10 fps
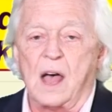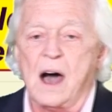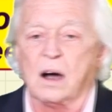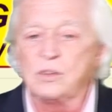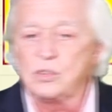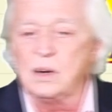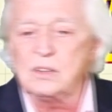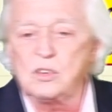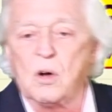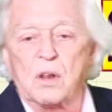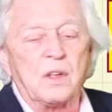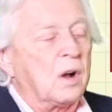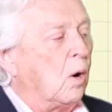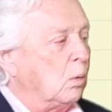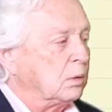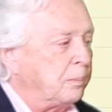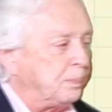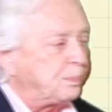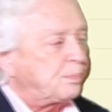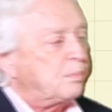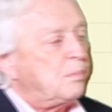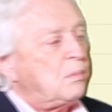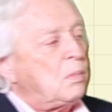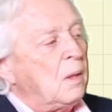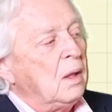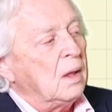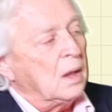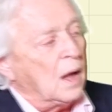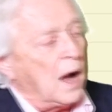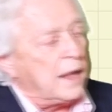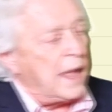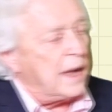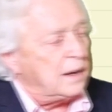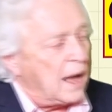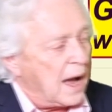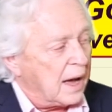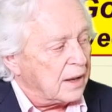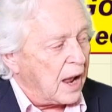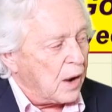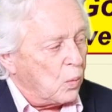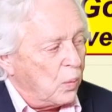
dollar. So let's go to the gold. Again, on a